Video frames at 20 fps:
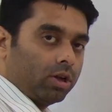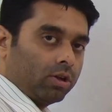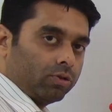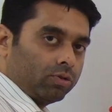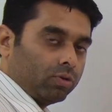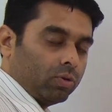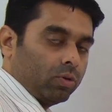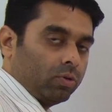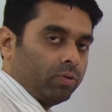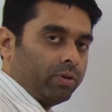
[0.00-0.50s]
So
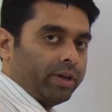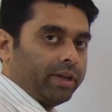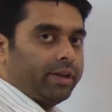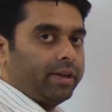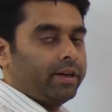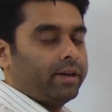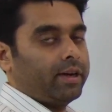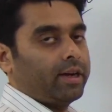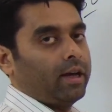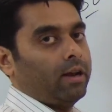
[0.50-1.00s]
over
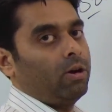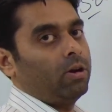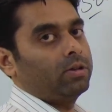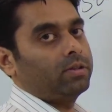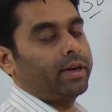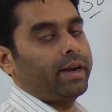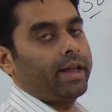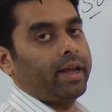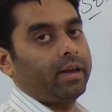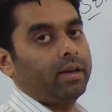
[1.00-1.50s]
here along
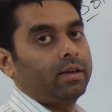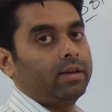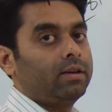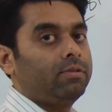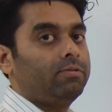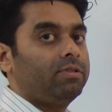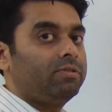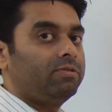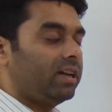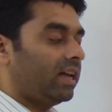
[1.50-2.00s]
the diagonal,
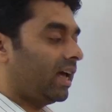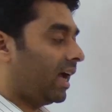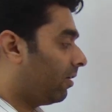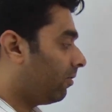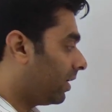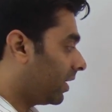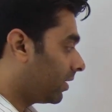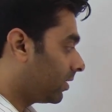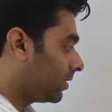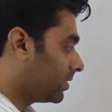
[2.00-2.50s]
we will have
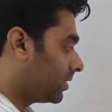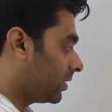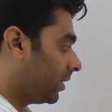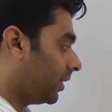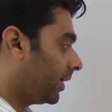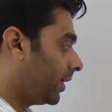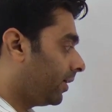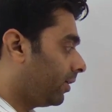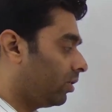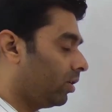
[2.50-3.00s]
our
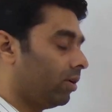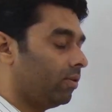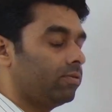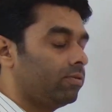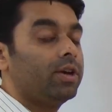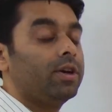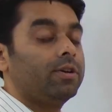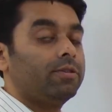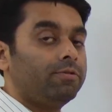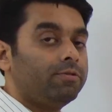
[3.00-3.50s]
resultant of
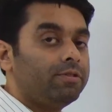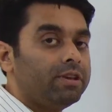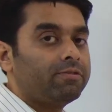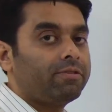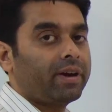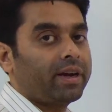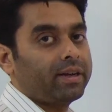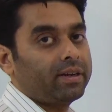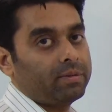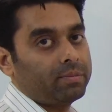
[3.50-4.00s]
V
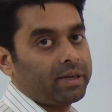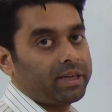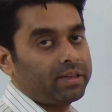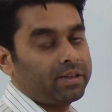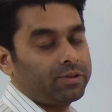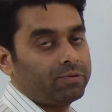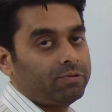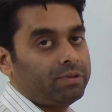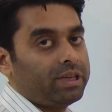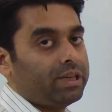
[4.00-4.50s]
final
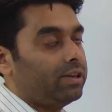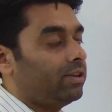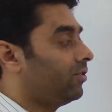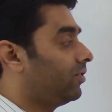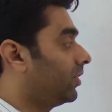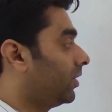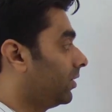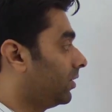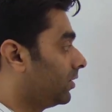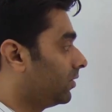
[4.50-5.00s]
minus V
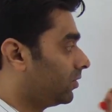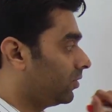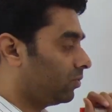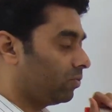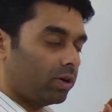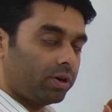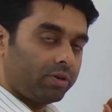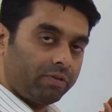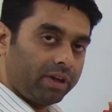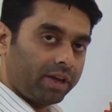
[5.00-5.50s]
initial. This is
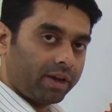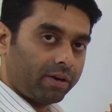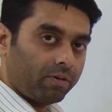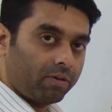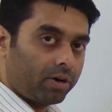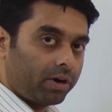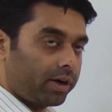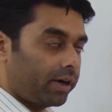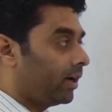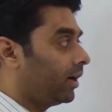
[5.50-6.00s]
what we have
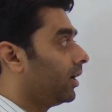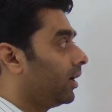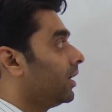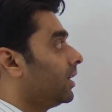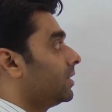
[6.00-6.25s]
got it.